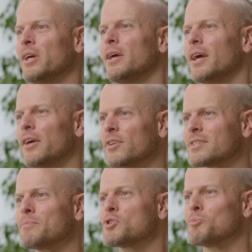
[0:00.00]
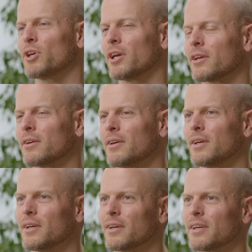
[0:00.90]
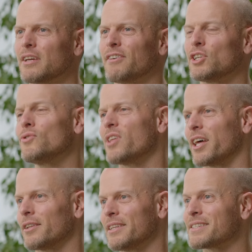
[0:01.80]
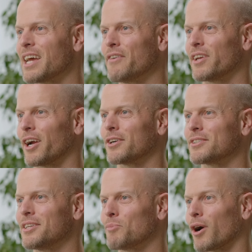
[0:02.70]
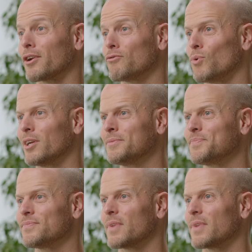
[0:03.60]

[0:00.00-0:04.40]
Right. The assumption being, if I do that, at least I have a guaranteed market of one.